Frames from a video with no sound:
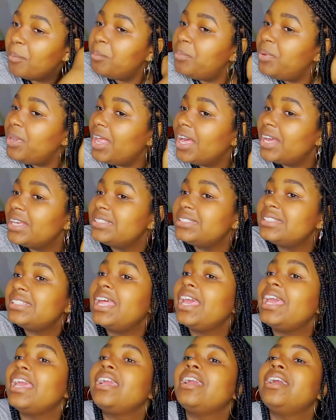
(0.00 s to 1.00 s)
Plus,
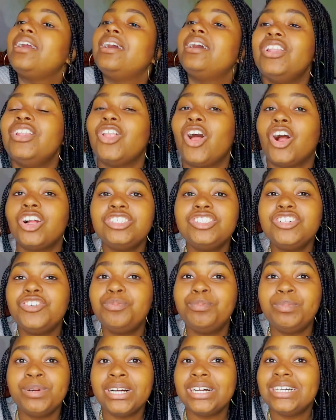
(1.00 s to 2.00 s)
like, lots
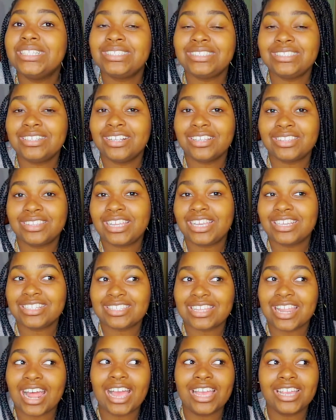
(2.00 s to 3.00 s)
of personal
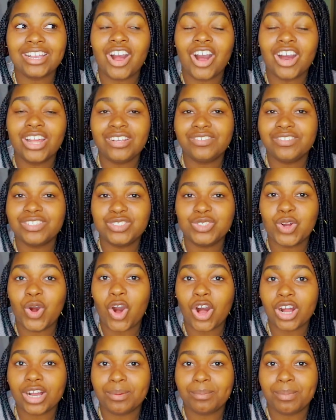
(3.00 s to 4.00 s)
things that I can't even
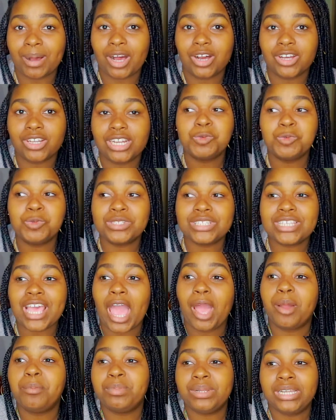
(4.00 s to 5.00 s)
talk about was
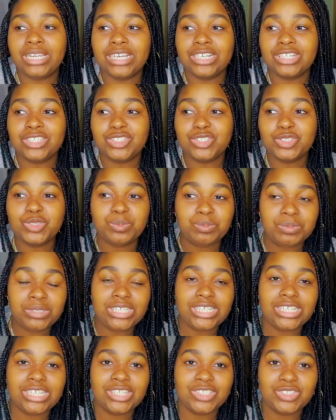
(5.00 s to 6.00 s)
happening to
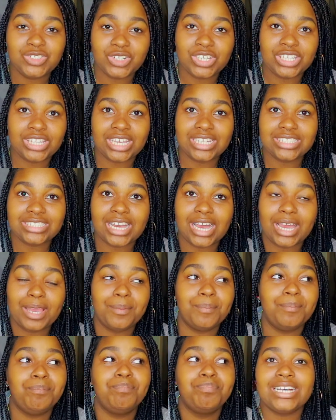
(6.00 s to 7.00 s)
me during that
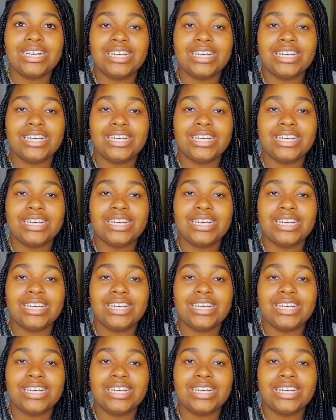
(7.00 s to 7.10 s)
time.